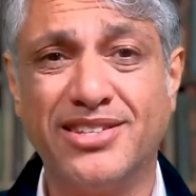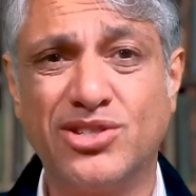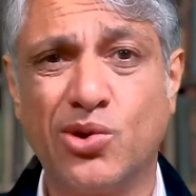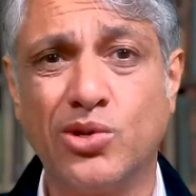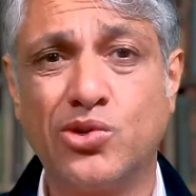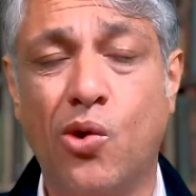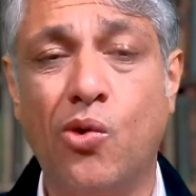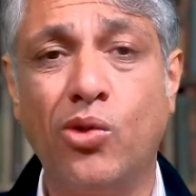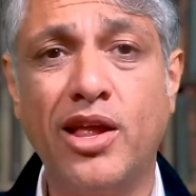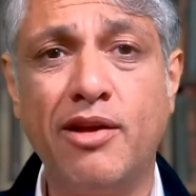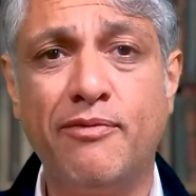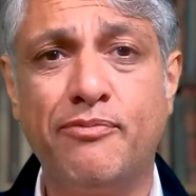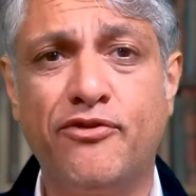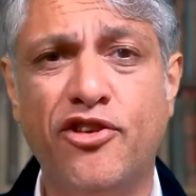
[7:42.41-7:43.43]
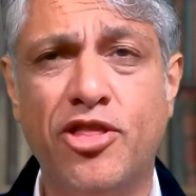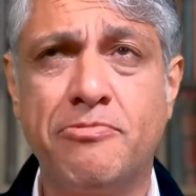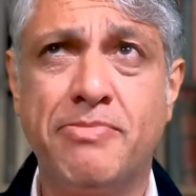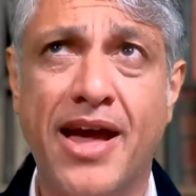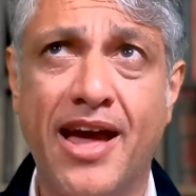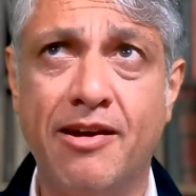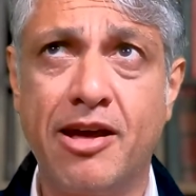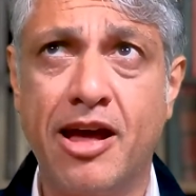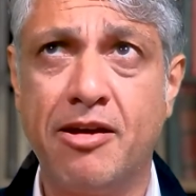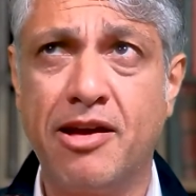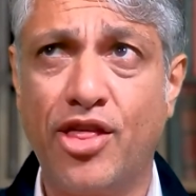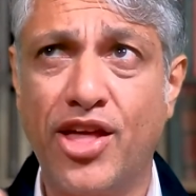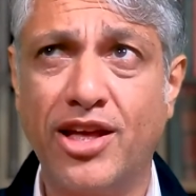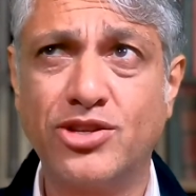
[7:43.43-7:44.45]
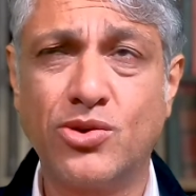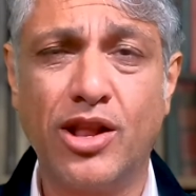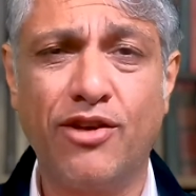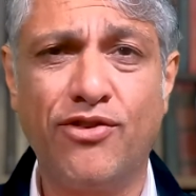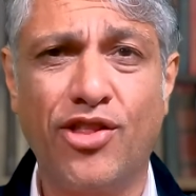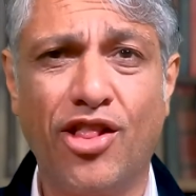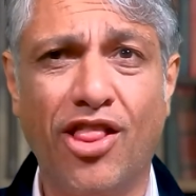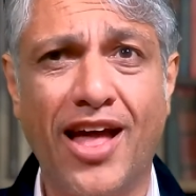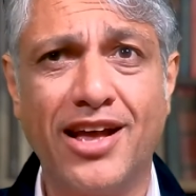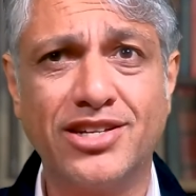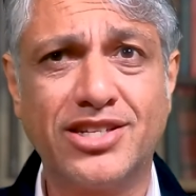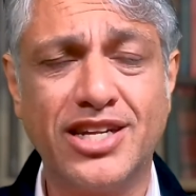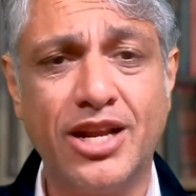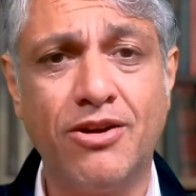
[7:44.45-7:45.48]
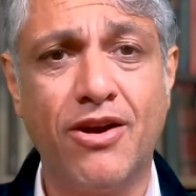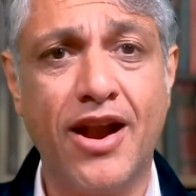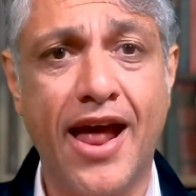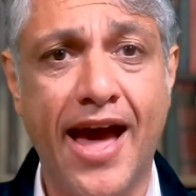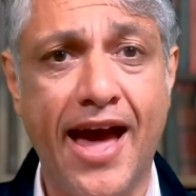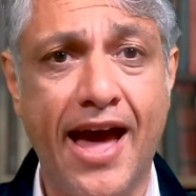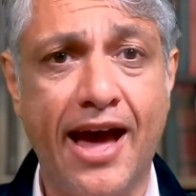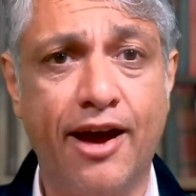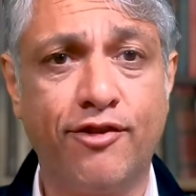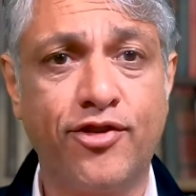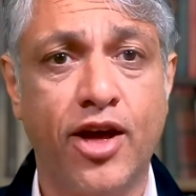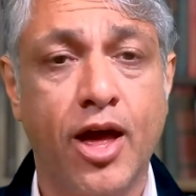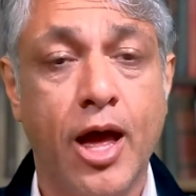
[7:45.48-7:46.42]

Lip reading: So it's only for I think it's only for the last year and a half,